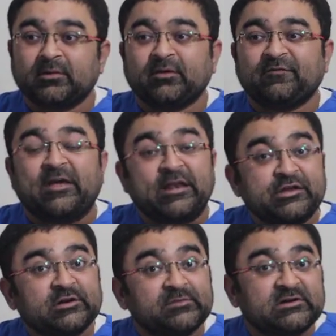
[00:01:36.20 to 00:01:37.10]

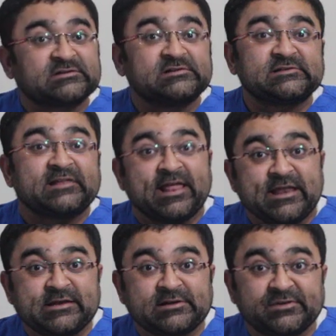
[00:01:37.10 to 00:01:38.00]
pharyngeal muscles,
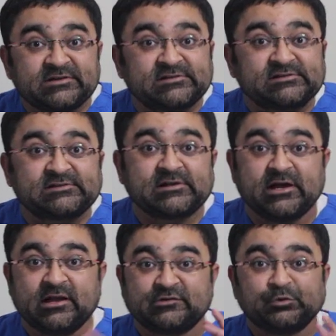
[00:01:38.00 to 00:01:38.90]
laryngeal muscles,
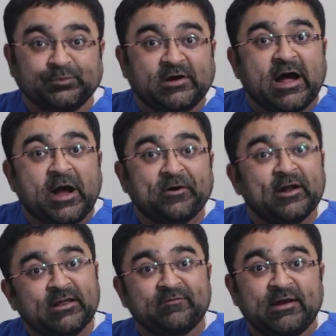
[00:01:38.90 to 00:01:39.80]
suprahyoid
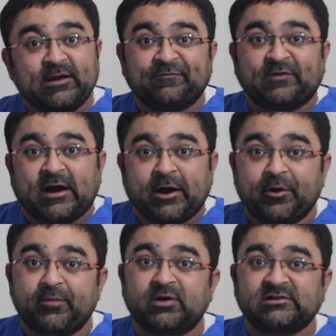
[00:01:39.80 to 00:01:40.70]
and even
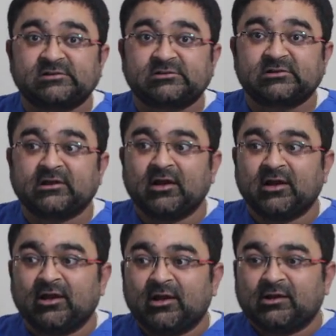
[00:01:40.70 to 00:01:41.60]
infrahyoid muscles.
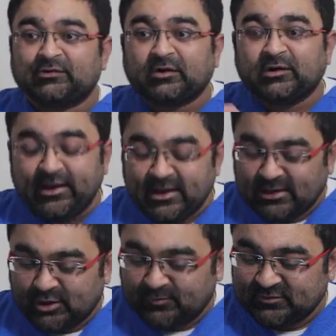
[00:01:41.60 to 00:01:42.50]
So clinical
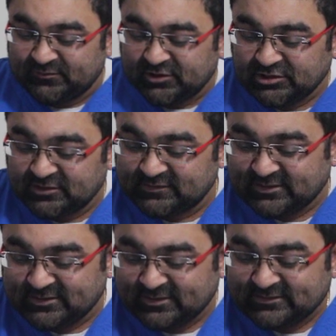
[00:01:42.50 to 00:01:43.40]
observations
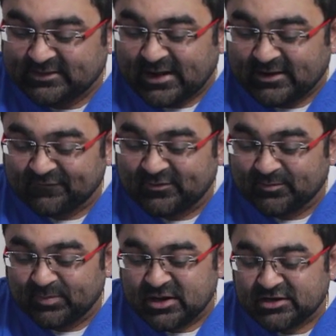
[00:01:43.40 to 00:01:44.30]
suggest that if the
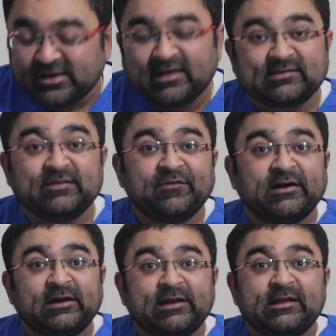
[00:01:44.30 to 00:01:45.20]
patient has
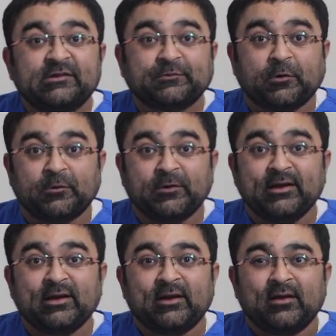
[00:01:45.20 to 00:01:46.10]
difficulty in swallowing,